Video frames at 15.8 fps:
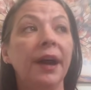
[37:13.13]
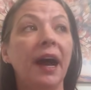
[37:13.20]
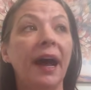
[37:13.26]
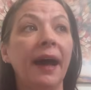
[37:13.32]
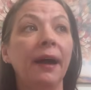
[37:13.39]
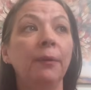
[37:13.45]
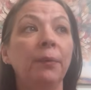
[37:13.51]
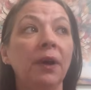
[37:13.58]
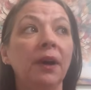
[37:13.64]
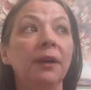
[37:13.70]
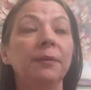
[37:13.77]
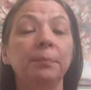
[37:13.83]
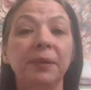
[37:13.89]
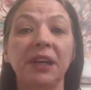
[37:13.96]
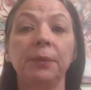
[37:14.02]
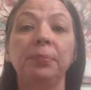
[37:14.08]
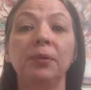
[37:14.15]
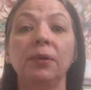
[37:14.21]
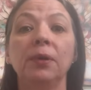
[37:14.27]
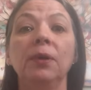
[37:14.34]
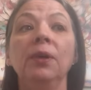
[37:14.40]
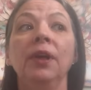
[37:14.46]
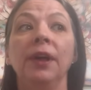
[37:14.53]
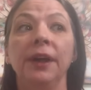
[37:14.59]
I want
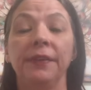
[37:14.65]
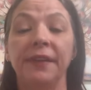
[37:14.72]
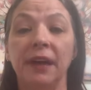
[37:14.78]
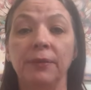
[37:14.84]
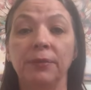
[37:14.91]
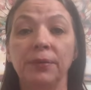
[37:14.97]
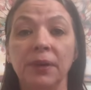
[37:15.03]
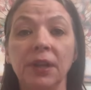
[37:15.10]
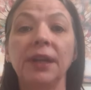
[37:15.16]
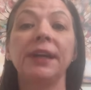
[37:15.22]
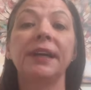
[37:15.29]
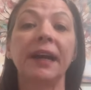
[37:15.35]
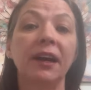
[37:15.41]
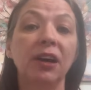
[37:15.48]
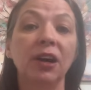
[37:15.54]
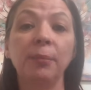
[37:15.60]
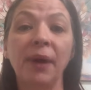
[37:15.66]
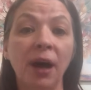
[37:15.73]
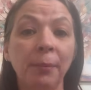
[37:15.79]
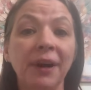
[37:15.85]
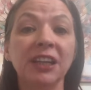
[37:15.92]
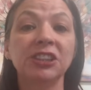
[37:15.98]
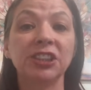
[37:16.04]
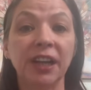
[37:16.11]
people that really care about
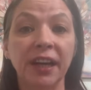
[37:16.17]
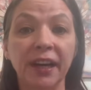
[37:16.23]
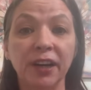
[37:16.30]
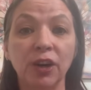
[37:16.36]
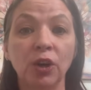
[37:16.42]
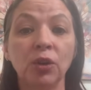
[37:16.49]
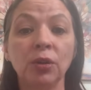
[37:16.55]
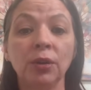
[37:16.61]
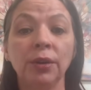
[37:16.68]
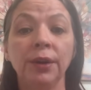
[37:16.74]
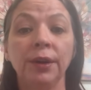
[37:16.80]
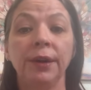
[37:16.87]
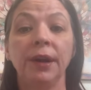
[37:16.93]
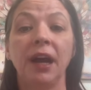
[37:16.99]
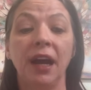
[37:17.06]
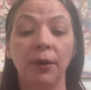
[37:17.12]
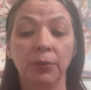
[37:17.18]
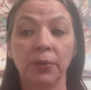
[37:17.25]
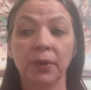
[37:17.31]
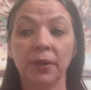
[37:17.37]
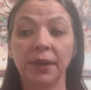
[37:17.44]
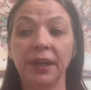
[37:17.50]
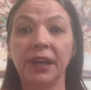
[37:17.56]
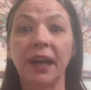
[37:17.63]
my channel and
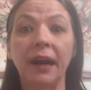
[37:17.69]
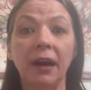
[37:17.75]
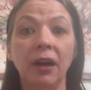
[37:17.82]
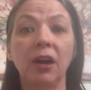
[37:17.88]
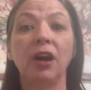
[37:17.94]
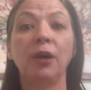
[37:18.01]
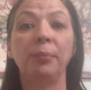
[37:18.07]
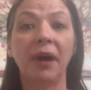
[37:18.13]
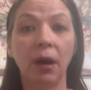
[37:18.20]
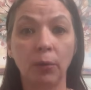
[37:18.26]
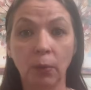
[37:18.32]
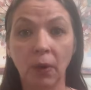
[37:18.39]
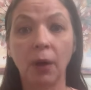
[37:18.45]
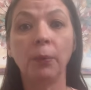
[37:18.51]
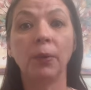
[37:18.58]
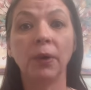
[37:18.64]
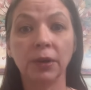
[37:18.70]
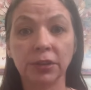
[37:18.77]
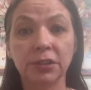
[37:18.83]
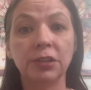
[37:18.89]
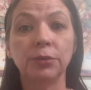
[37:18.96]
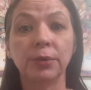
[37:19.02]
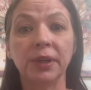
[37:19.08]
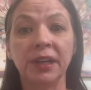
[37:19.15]
really care about what we're
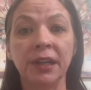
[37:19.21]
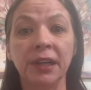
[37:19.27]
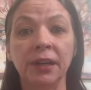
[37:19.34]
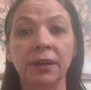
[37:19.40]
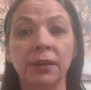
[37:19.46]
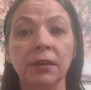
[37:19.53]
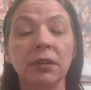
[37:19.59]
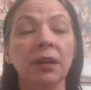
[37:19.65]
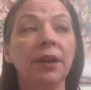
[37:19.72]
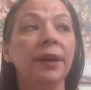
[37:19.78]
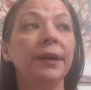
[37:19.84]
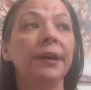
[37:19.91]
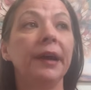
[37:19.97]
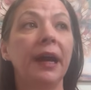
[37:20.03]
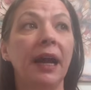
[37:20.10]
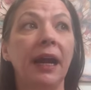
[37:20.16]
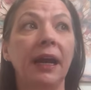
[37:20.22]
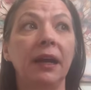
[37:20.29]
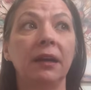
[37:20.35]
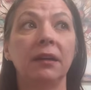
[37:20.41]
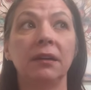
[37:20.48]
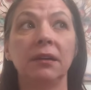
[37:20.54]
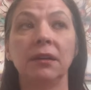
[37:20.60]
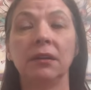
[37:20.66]
doing here,
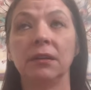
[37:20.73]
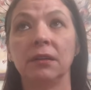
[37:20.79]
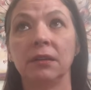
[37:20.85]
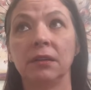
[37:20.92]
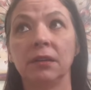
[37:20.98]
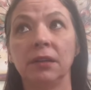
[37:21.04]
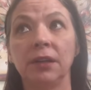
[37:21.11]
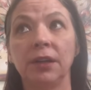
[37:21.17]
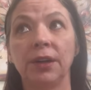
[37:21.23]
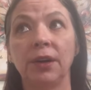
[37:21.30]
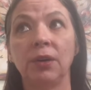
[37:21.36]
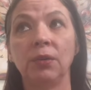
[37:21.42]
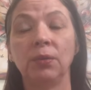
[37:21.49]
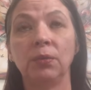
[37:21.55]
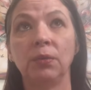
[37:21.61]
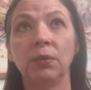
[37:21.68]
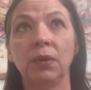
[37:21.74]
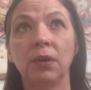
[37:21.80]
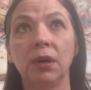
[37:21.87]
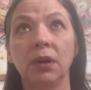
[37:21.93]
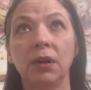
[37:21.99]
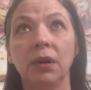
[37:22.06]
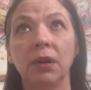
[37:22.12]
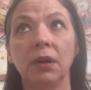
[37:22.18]
and, you know,
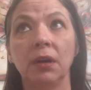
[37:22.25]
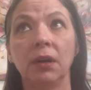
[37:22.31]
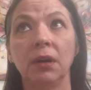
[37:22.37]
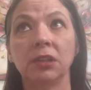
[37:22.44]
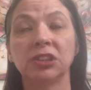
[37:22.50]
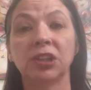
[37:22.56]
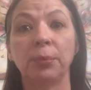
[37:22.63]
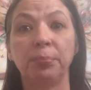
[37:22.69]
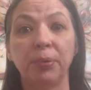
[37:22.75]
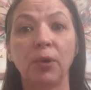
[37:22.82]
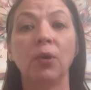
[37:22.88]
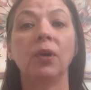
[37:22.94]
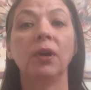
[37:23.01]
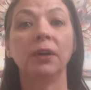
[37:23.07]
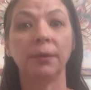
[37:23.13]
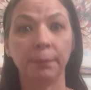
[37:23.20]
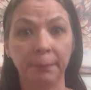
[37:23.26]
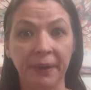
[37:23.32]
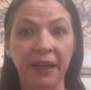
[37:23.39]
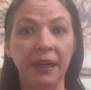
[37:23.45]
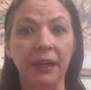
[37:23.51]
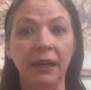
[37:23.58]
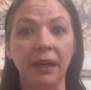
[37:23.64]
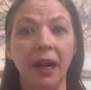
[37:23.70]
support
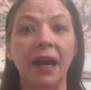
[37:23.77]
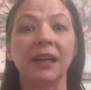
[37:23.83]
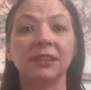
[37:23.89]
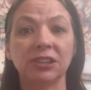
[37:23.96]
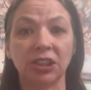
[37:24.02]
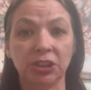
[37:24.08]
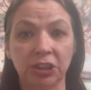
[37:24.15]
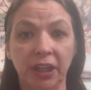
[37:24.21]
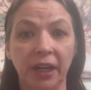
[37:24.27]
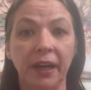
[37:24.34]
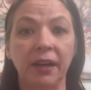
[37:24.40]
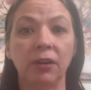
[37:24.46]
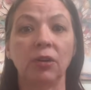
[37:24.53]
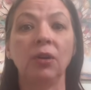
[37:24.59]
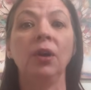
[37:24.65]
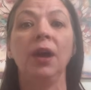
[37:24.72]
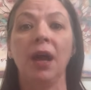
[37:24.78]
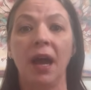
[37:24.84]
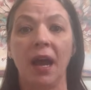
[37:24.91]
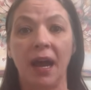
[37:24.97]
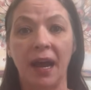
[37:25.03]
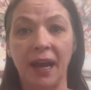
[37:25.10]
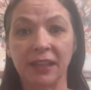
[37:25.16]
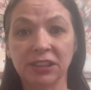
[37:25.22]
me as a channel,
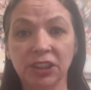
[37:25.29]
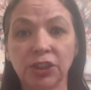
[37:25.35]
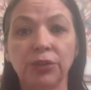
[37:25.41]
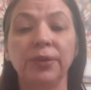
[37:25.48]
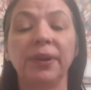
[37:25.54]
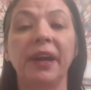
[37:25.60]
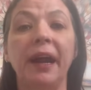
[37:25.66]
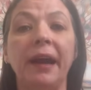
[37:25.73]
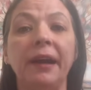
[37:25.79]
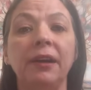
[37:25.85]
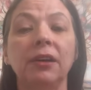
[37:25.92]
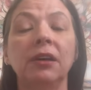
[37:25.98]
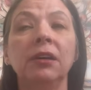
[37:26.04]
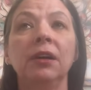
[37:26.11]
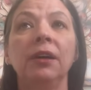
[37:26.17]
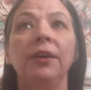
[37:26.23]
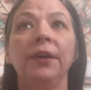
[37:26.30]
as a creator,